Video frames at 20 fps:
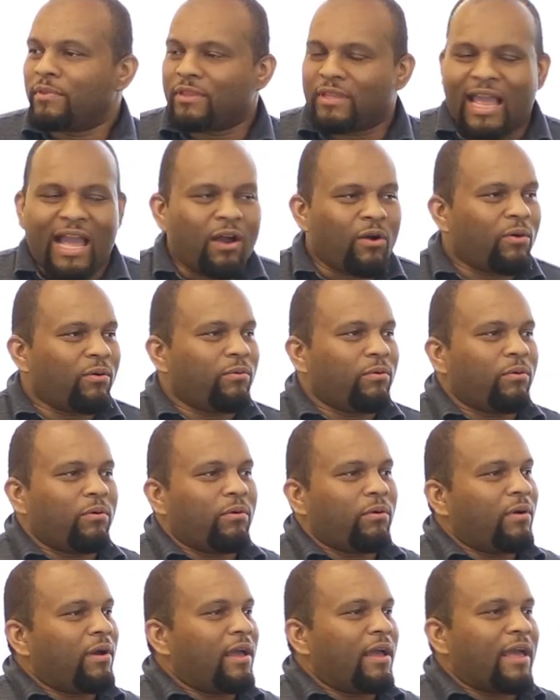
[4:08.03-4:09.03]
Now,
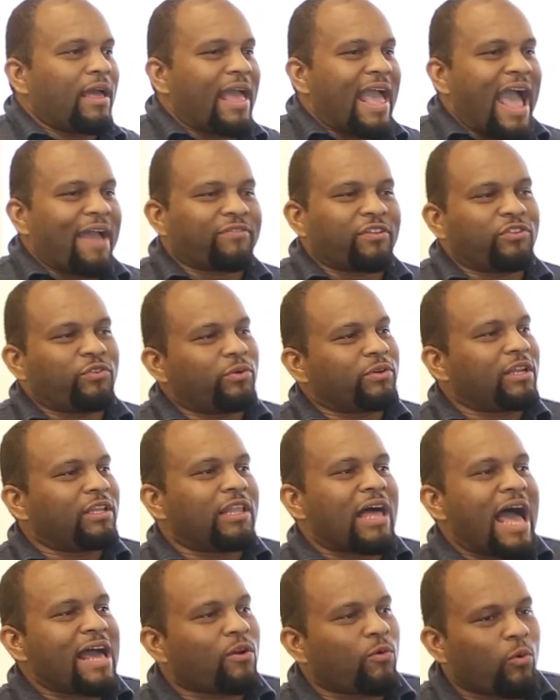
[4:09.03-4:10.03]
after doing a
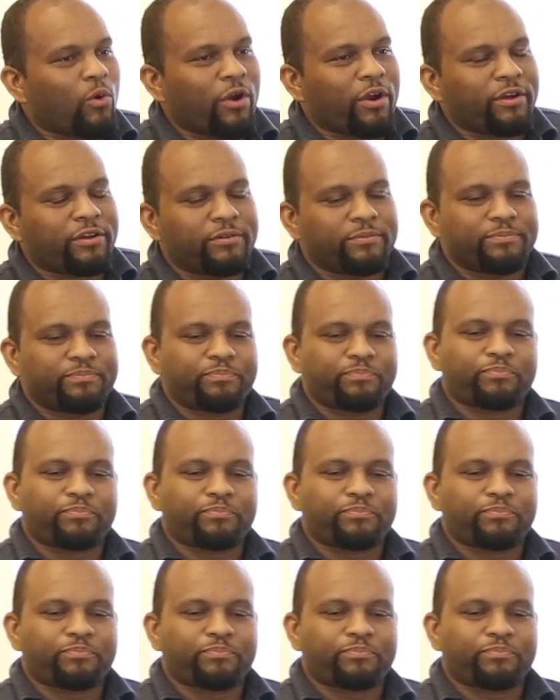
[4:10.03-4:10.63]
lot of work,